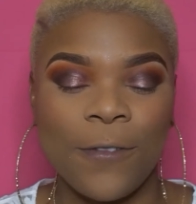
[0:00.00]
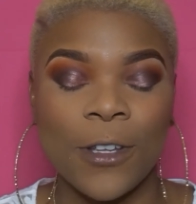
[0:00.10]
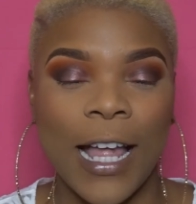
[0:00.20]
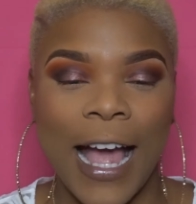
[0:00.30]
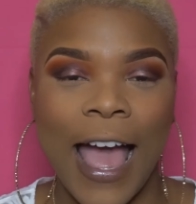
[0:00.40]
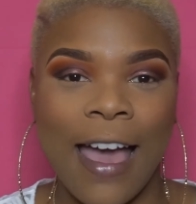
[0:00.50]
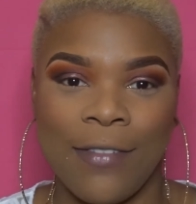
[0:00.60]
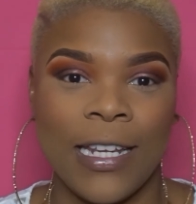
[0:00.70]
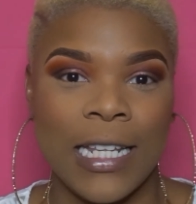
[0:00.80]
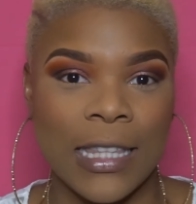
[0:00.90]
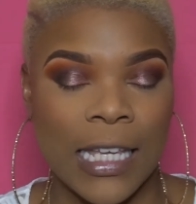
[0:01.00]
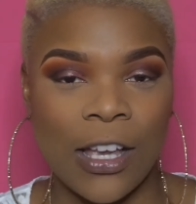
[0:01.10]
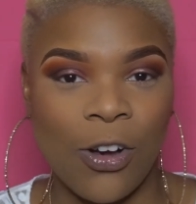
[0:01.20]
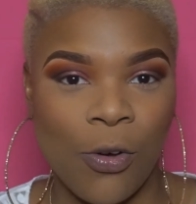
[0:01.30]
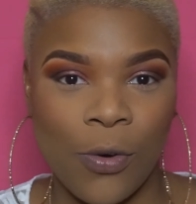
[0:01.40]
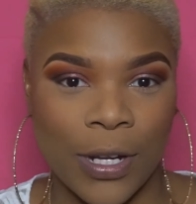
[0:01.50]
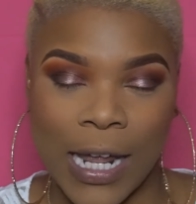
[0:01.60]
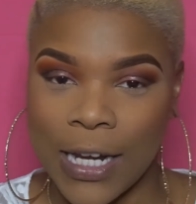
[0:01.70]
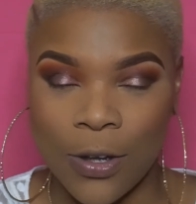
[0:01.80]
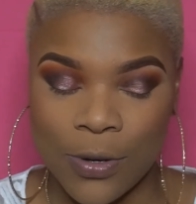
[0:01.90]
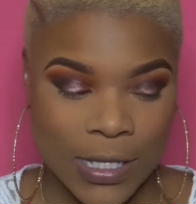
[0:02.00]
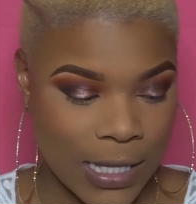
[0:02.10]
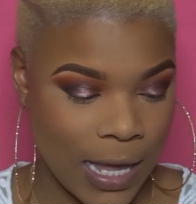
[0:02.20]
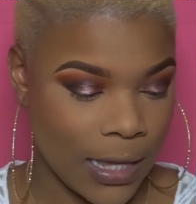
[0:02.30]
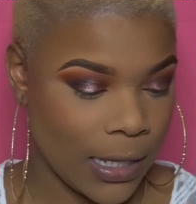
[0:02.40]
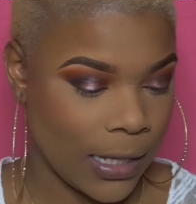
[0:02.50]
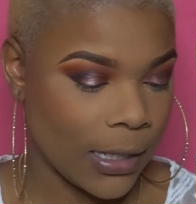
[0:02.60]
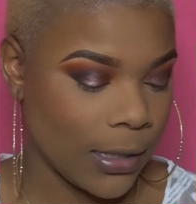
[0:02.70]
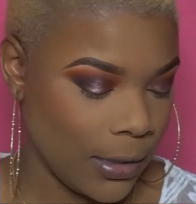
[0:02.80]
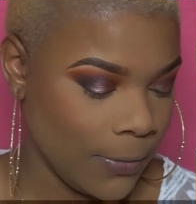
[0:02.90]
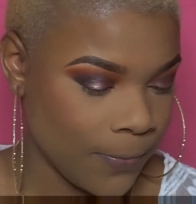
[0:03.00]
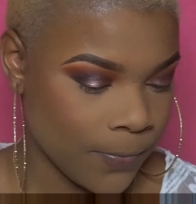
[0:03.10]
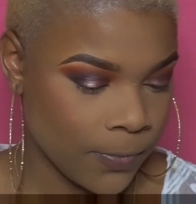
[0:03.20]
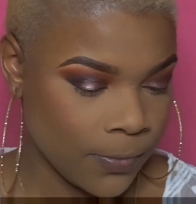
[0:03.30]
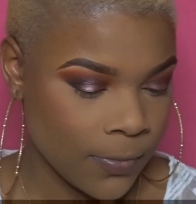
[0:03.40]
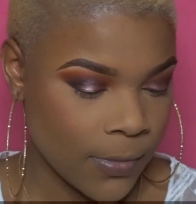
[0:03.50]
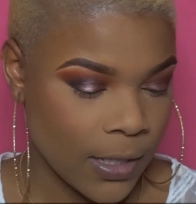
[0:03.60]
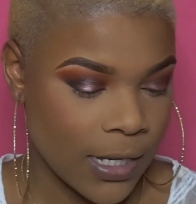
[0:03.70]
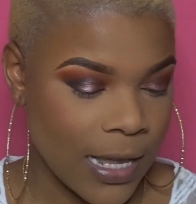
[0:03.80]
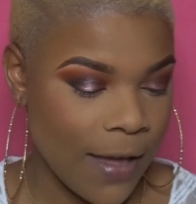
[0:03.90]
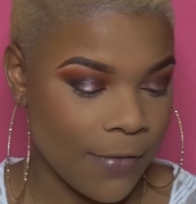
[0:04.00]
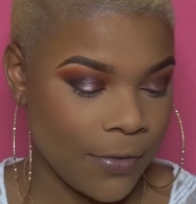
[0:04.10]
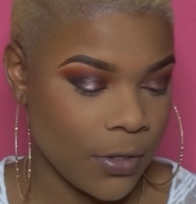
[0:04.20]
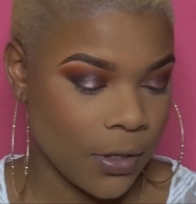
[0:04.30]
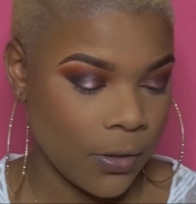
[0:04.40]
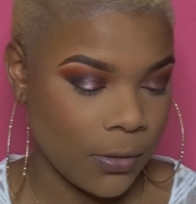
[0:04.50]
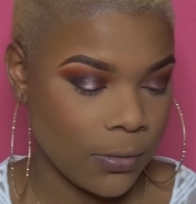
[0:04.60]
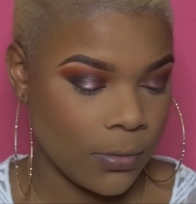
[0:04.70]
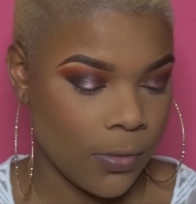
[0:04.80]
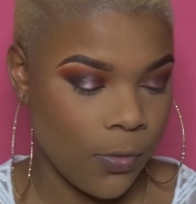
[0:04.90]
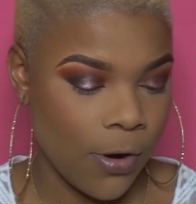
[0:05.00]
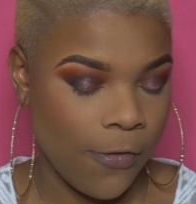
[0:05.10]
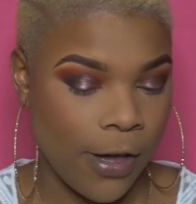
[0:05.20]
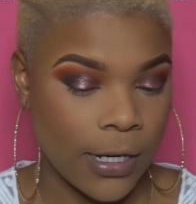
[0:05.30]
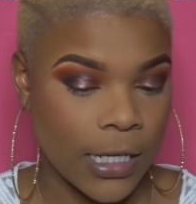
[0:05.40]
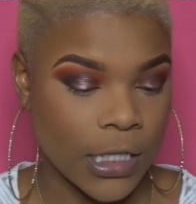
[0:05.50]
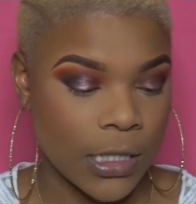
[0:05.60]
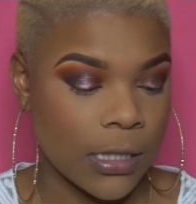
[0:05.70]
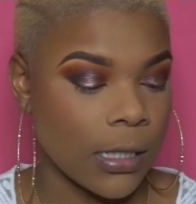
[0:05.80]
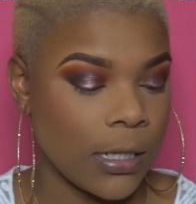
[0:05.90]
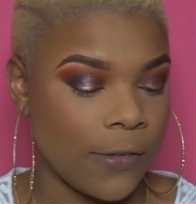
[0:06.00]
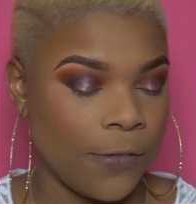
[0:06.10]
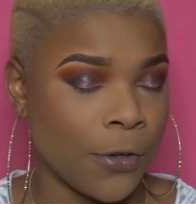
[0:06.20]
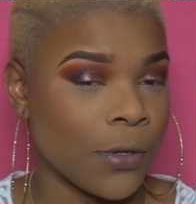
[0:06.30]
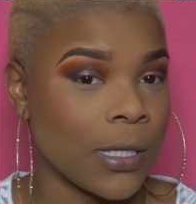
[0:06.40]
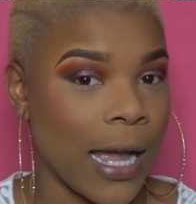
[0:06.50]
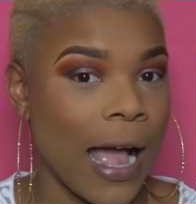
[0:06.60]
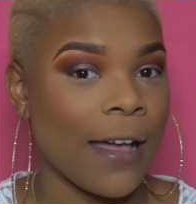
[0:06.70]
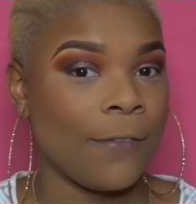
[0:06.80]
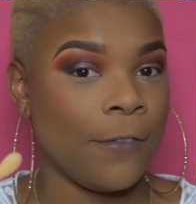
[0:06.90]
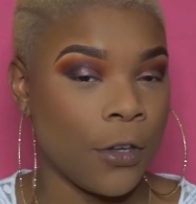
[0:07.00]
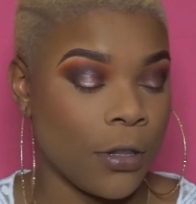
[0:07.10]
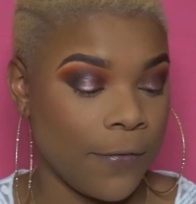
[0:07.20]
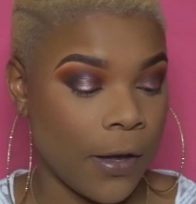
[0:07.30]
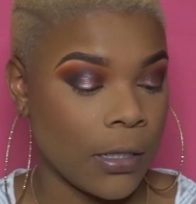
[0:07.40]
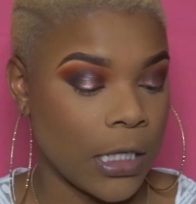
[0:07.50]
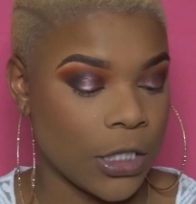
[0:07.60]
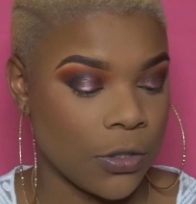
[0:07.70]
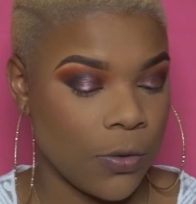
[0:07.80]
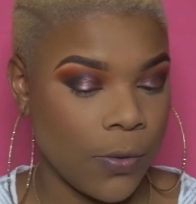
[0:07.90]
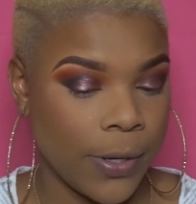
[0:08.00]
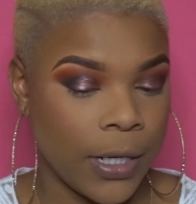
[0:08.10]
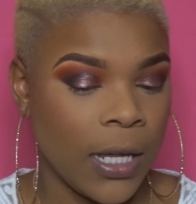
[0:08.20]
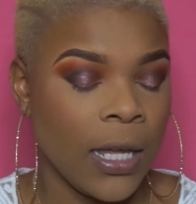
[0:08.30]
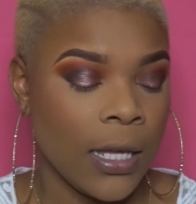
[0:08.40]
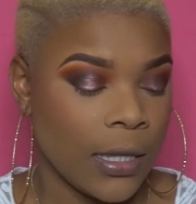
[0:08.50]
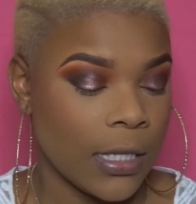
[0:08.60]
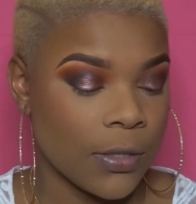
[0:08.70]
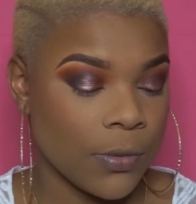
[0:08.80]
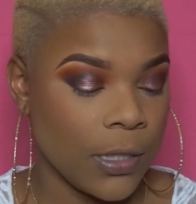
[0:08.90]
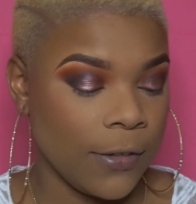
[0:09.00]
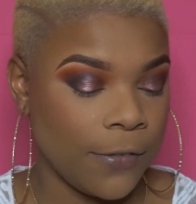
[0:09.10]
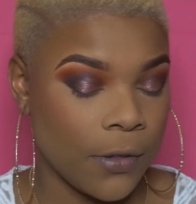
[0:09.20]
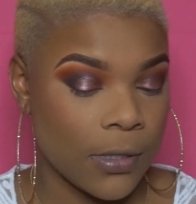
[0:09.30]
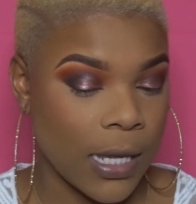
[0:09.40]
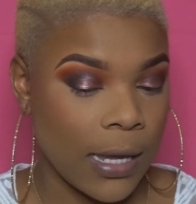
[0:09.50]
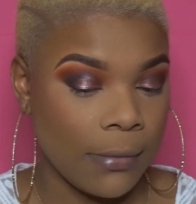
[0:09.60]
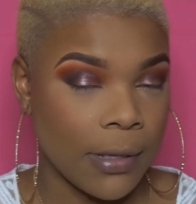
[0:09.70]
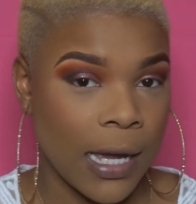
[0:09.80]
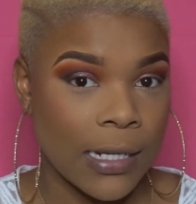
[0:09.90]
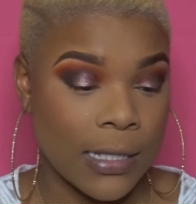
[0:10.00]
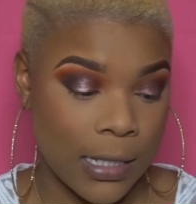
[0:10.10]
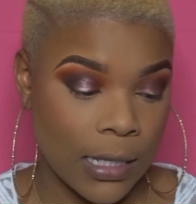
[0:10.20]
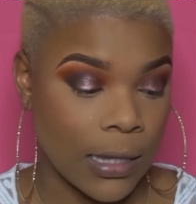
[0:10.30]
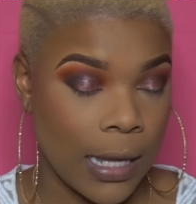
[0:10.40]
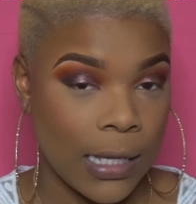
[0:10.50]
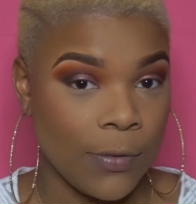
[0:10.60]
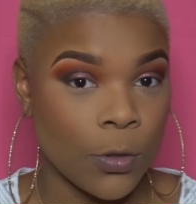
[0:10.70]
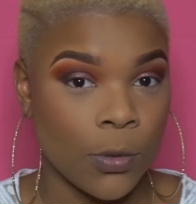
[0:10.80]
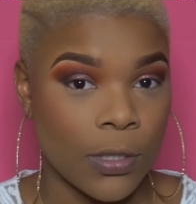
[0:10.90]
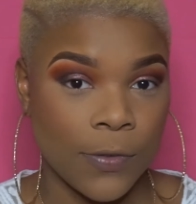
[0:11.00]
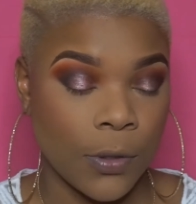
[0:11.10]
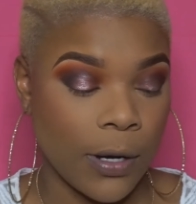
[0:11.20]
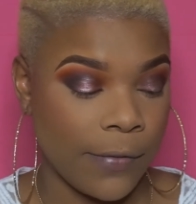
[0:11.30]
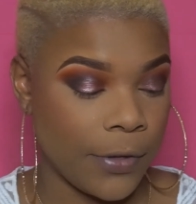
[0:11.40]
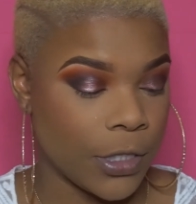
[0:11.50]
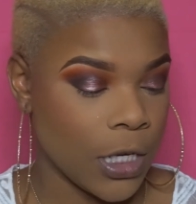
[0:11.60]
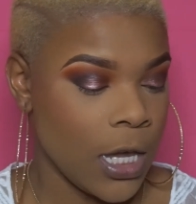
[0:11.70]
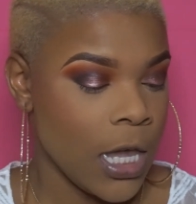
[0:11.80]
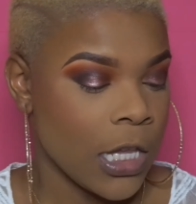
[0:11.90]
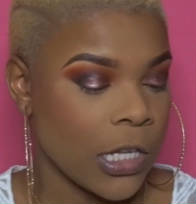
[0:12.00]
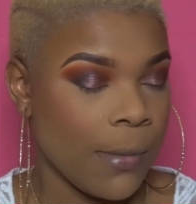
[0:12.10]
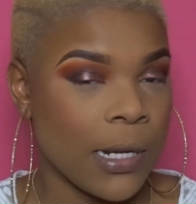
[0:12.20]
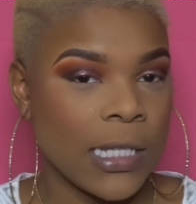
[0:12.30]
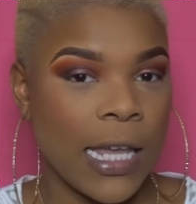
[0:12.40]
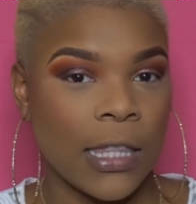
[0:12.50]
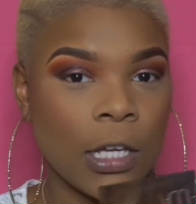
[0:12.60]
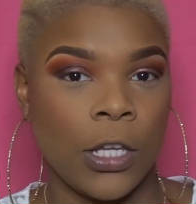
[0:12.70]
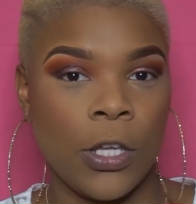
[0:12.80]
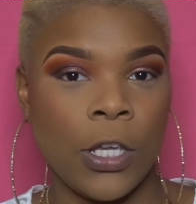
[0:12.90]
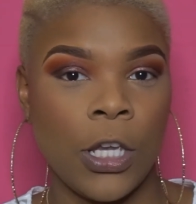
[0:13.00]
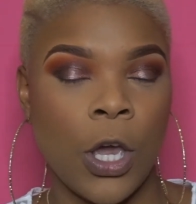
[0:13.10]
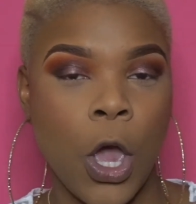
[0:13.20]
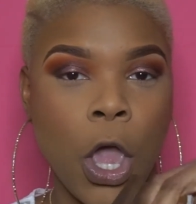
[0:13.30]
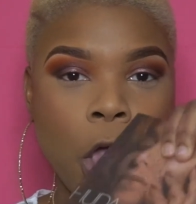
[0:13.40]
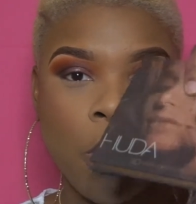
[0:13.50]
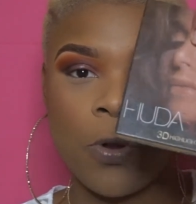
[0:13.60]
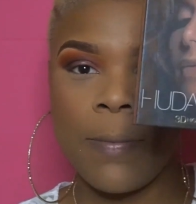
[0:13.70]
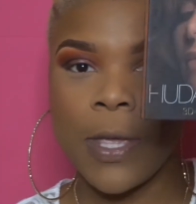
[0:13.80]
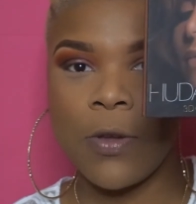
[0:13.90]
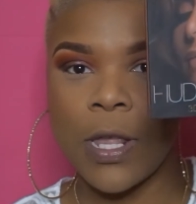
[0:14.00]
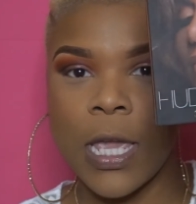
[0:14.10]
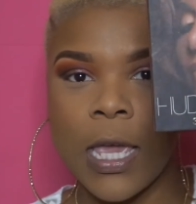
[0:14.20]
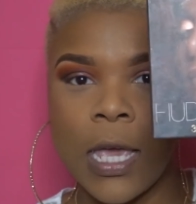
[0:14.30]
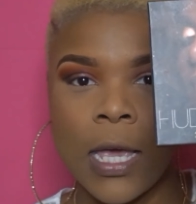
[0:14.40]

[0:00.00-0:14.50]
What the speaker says: feel like I have anything on. I noticed that, like, because I've, you know, worn foundations and it feels like I can feel the foundation on. This really feels like kind of skin like, even though it's full coverage. So I'm going to take the Huda Beauty,